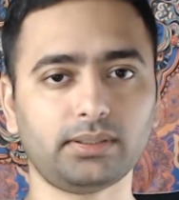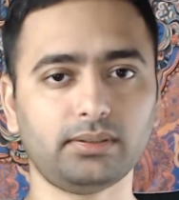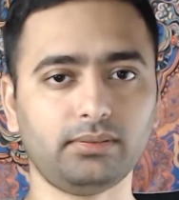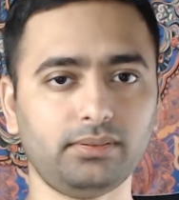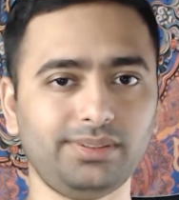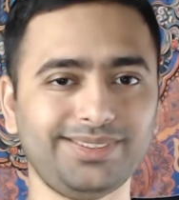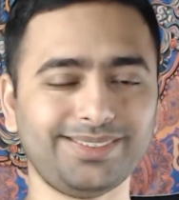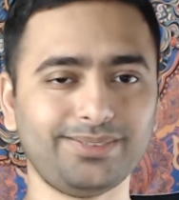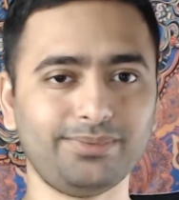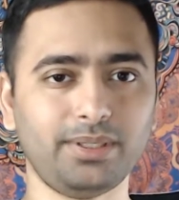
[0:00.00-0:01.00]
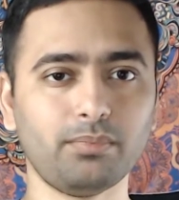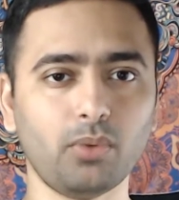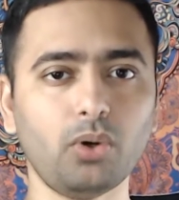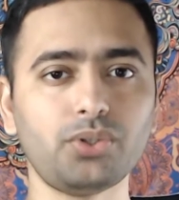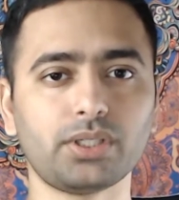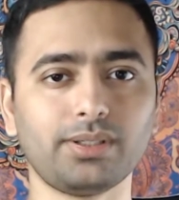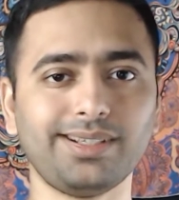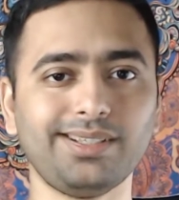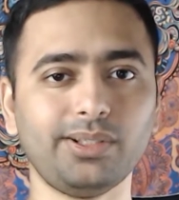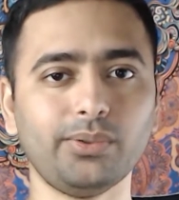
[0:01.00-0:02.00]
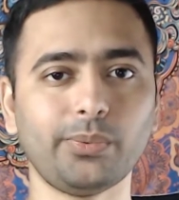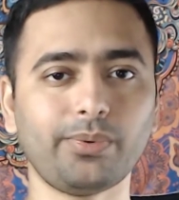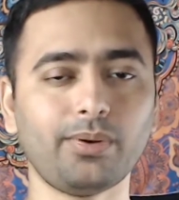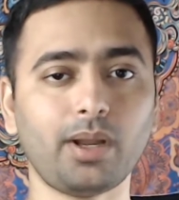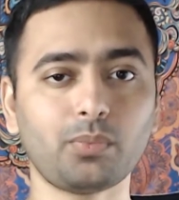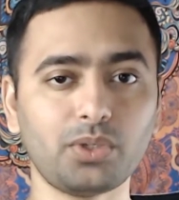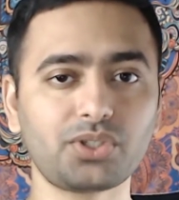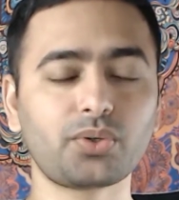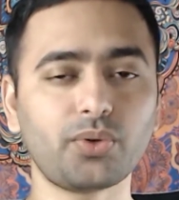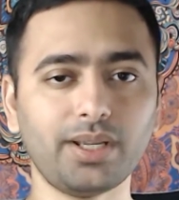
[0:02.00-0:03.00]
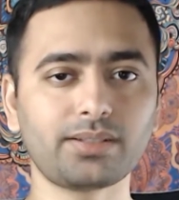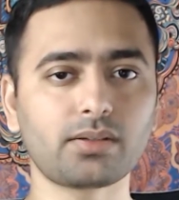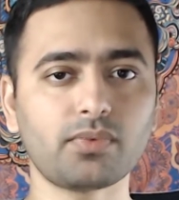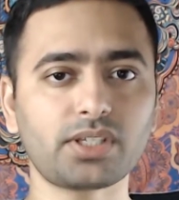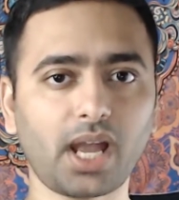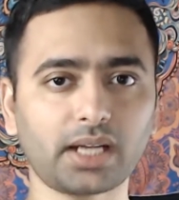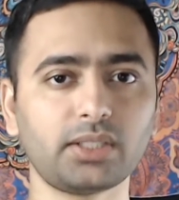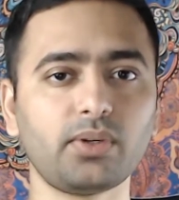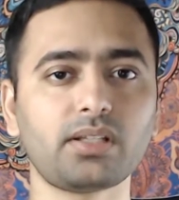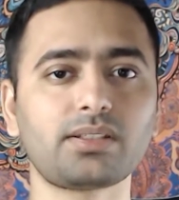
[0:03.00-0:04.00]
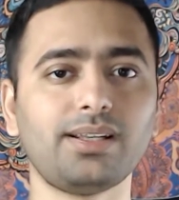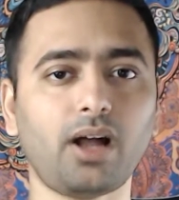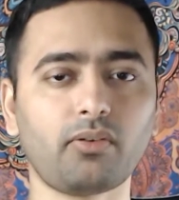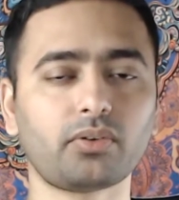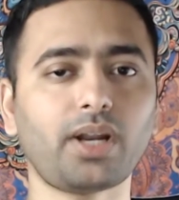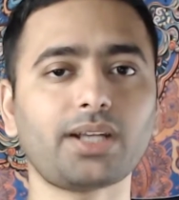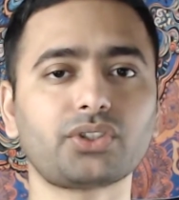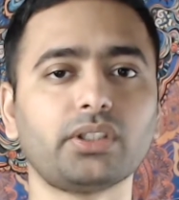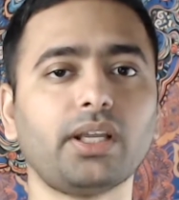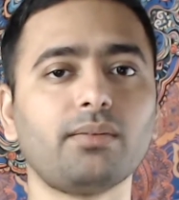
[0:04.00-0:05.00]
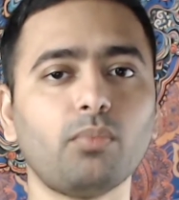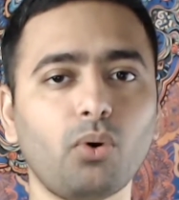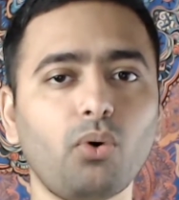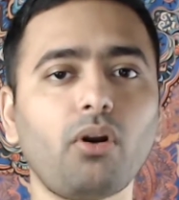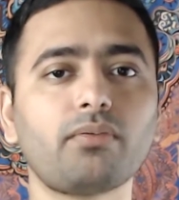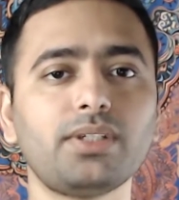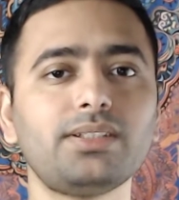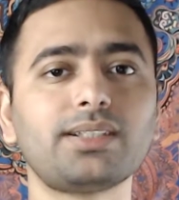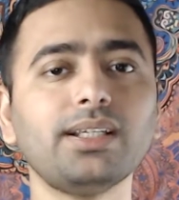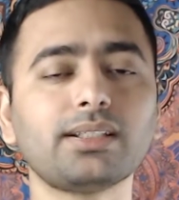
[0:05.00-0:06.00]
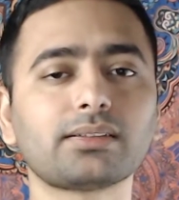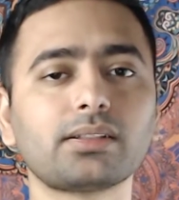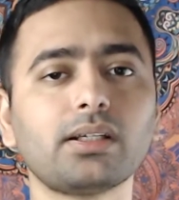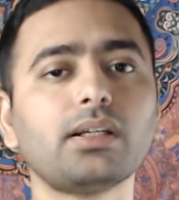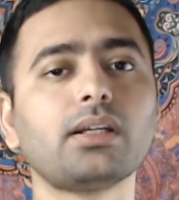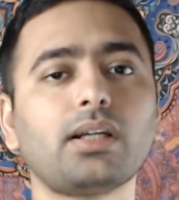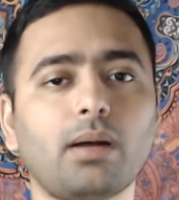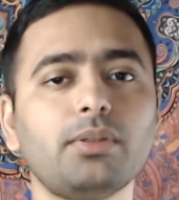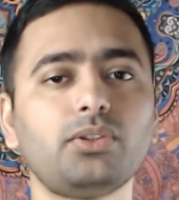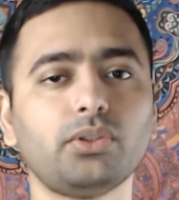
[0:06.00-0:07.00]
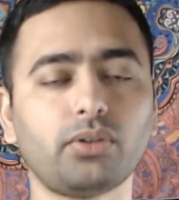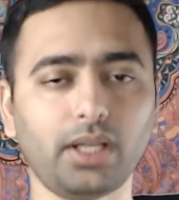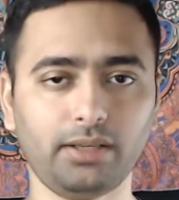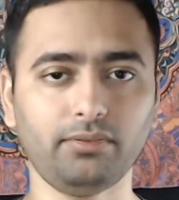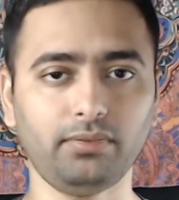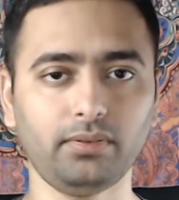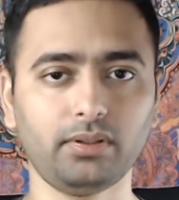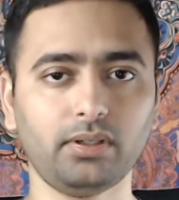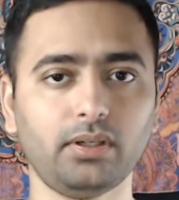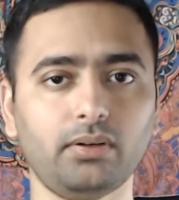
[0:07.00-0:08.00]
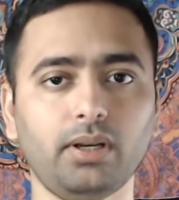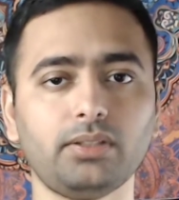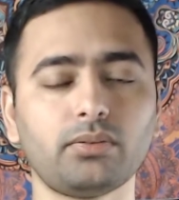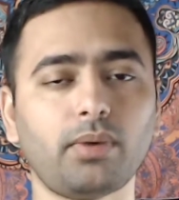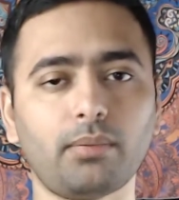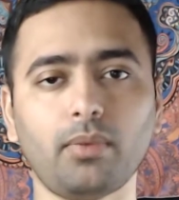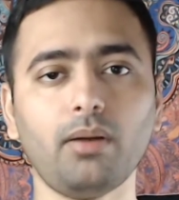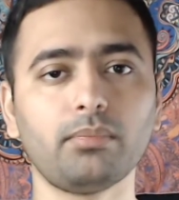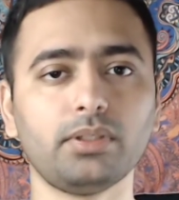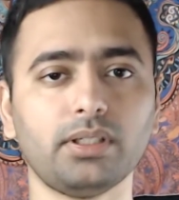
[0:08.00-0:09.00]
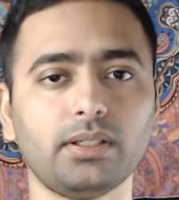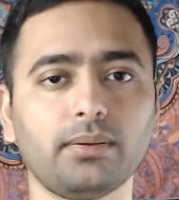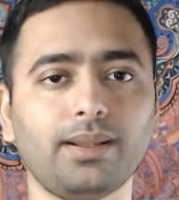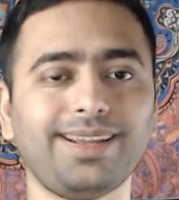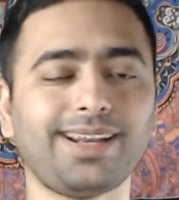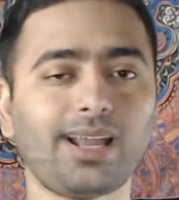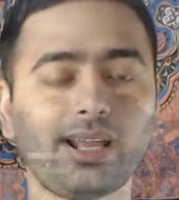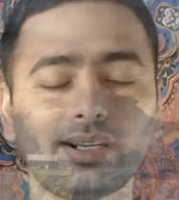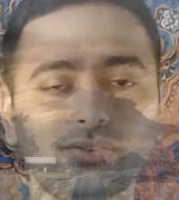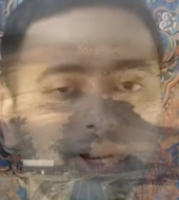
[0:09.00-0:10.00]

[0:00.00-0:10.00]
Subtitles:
emotion in you, and which activates the law of attraction, and more of these things come into your life, right? So my mom did it, and I tried to